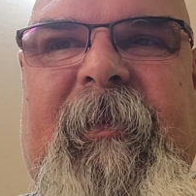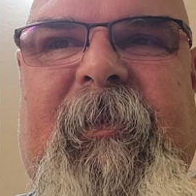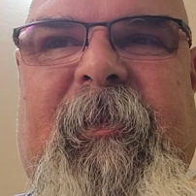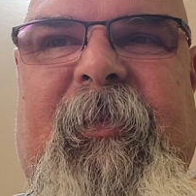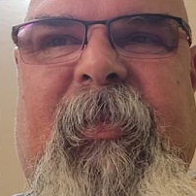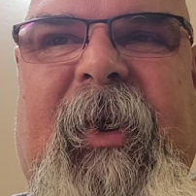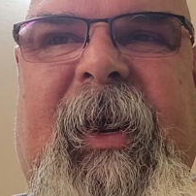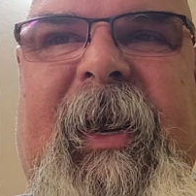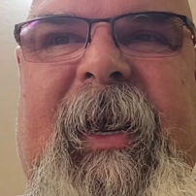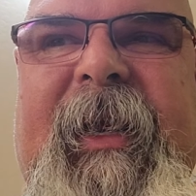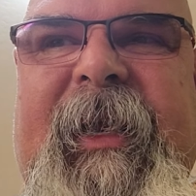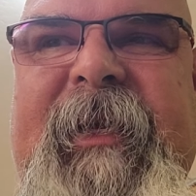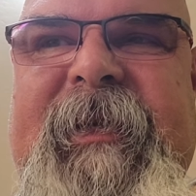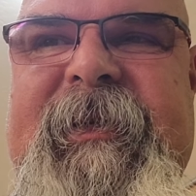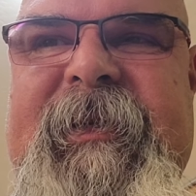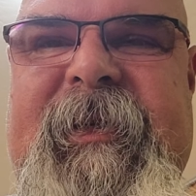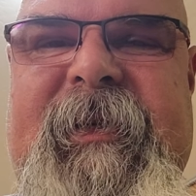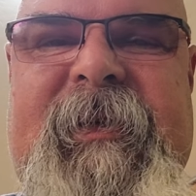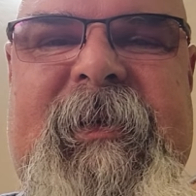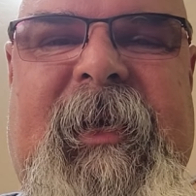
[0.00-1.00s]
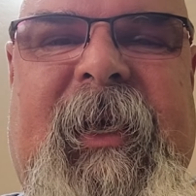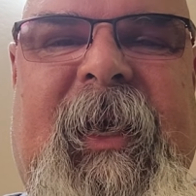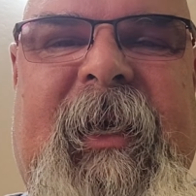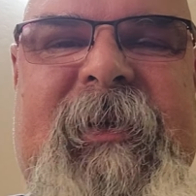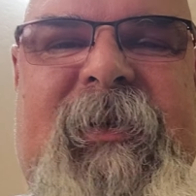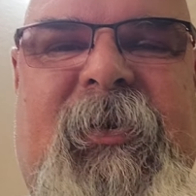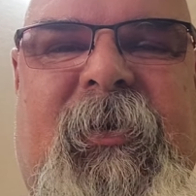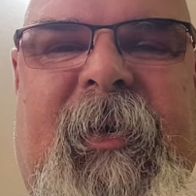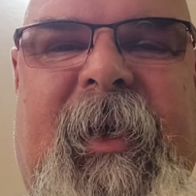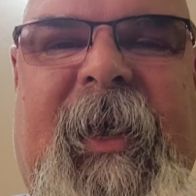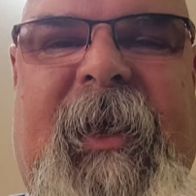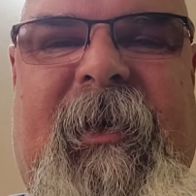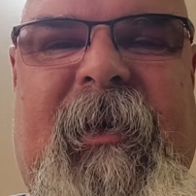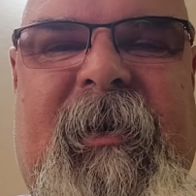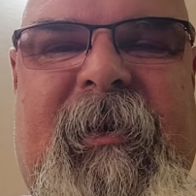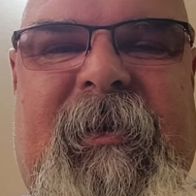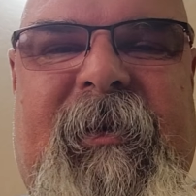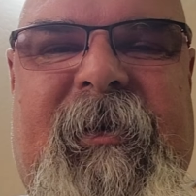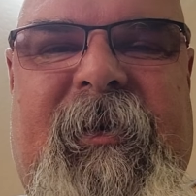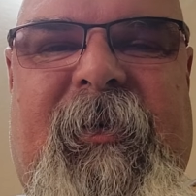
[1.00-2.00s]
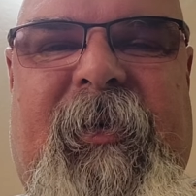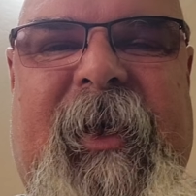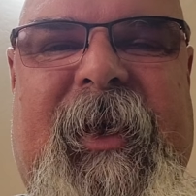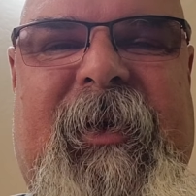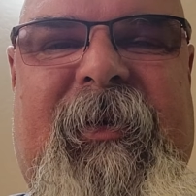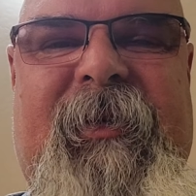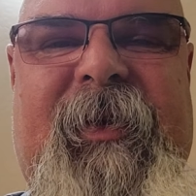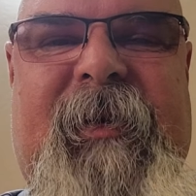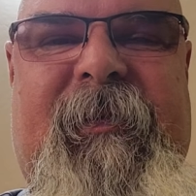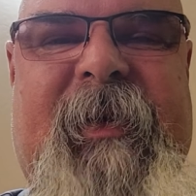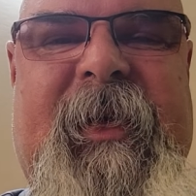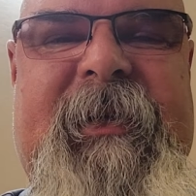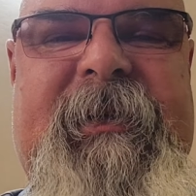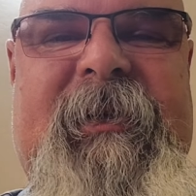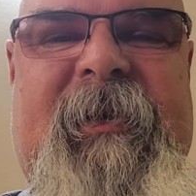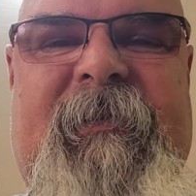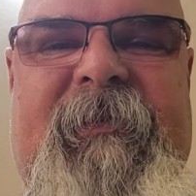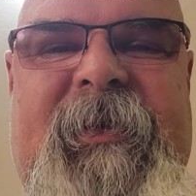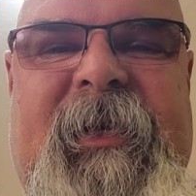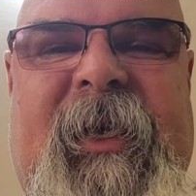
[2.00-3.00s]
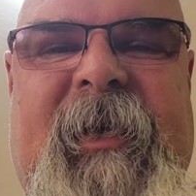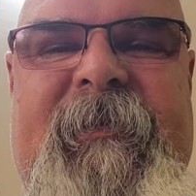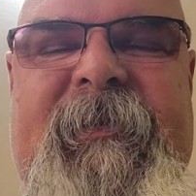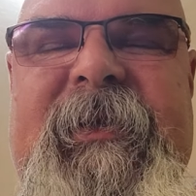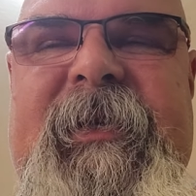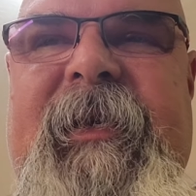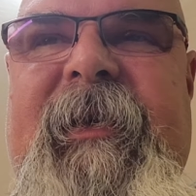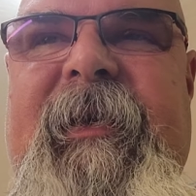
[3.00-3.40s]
Brian is quicker than me sometimes.